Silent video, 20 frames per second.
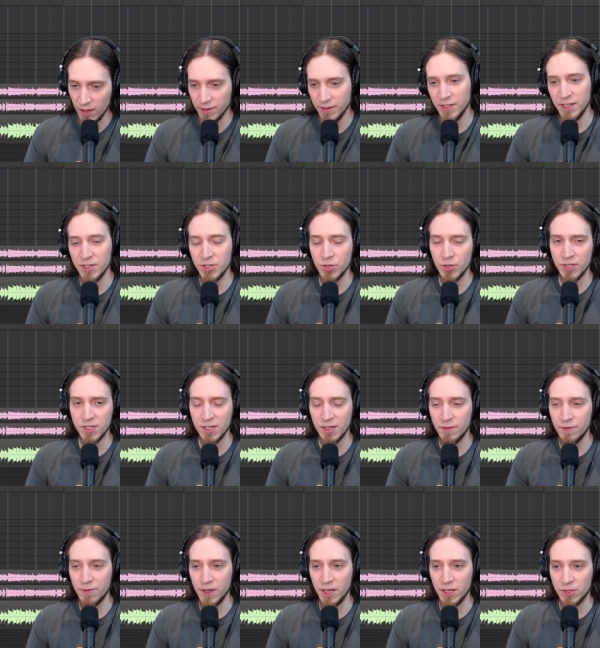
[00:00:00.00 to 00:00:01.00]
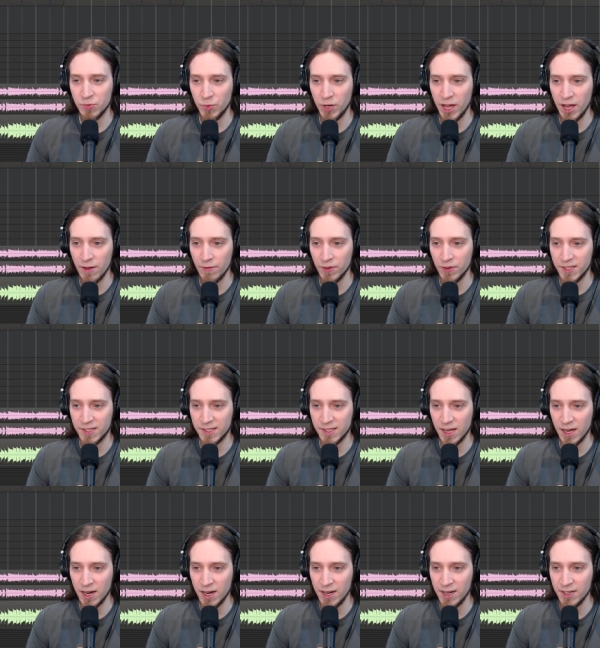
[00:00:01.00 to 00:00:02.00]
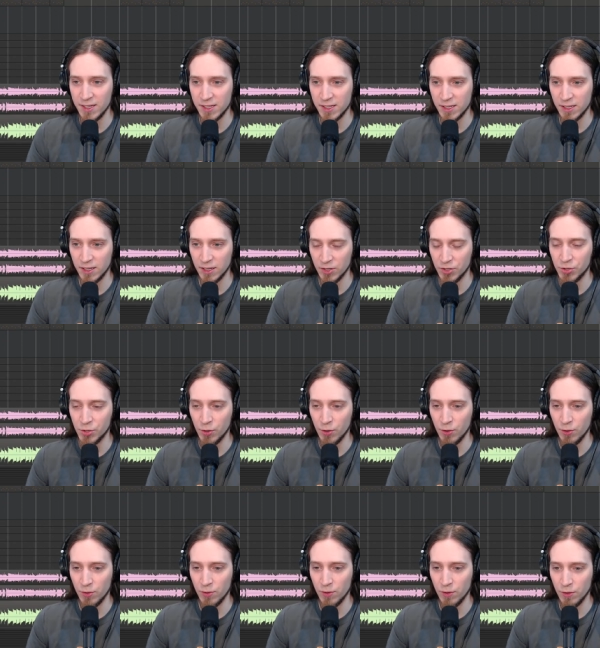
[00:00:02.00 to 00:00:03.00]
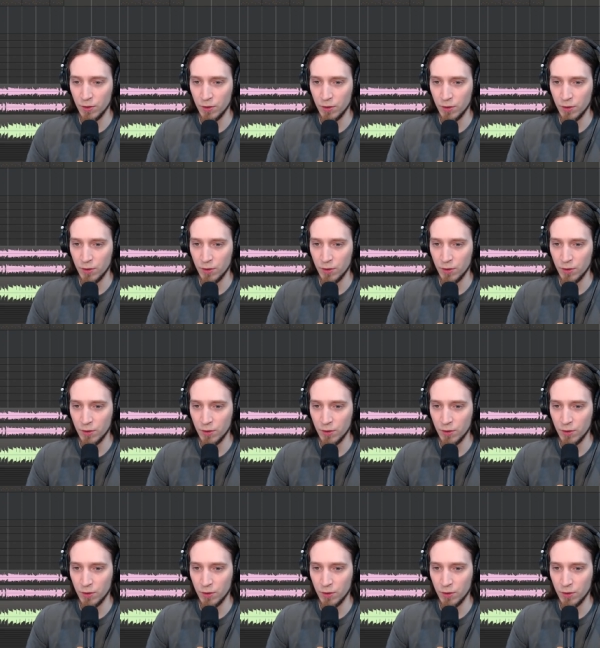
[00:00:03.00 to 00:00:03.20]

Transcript: the interesting thing is we have a size control.